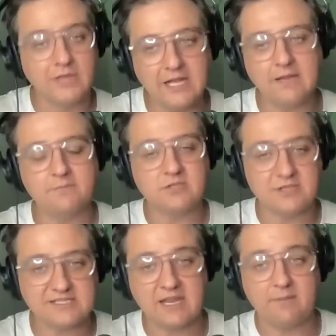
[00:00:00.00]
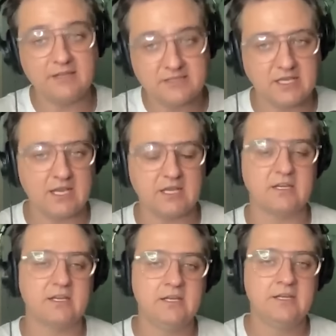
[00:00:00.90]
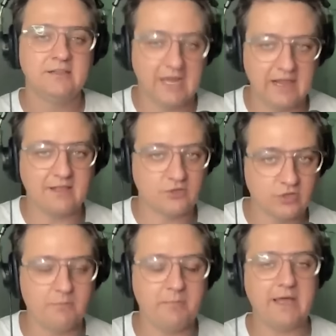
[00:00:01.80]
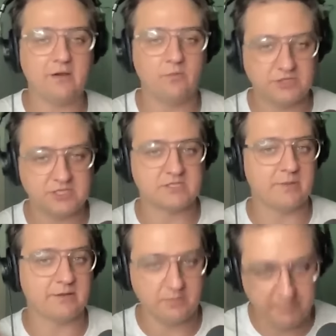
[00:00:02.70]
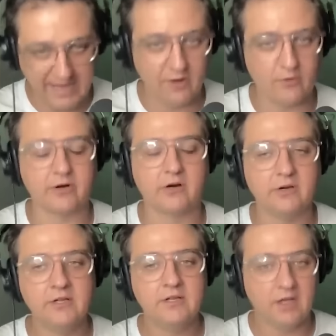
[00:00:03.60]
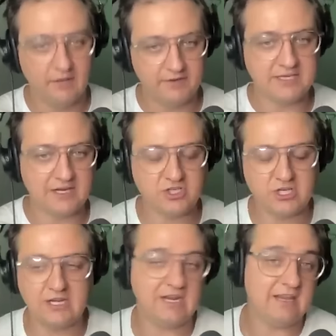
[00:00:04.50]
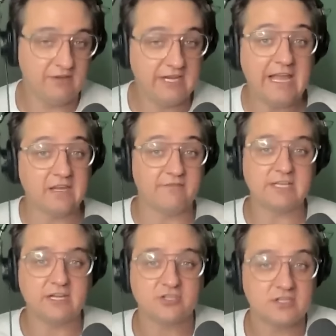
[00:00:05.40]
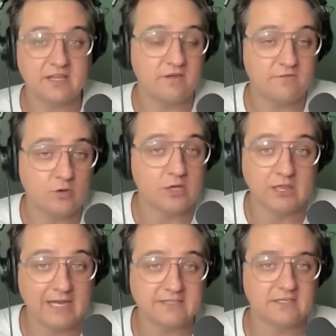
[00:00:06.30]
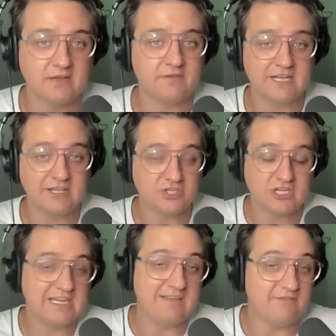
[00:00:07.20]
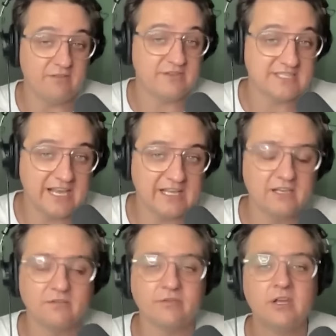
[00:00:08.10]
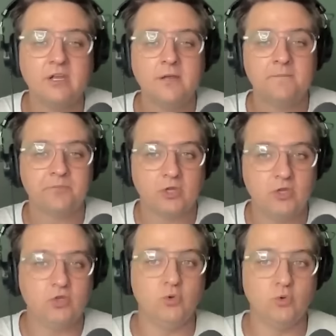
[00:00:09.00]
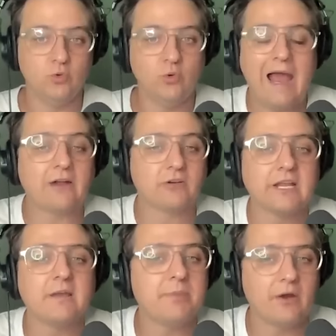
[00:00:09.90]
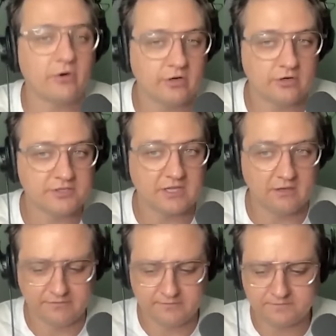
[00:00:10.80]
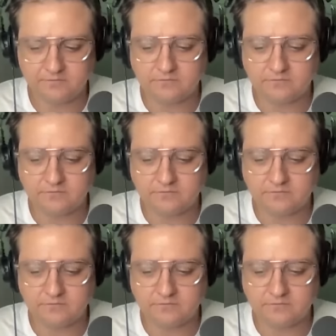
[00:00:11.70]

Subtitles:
led him to the same insight that I think Trump had, which is about the power of attention and even negative attention, that if you collect enough attention, and even if it's negative, you aggregate power to yourself.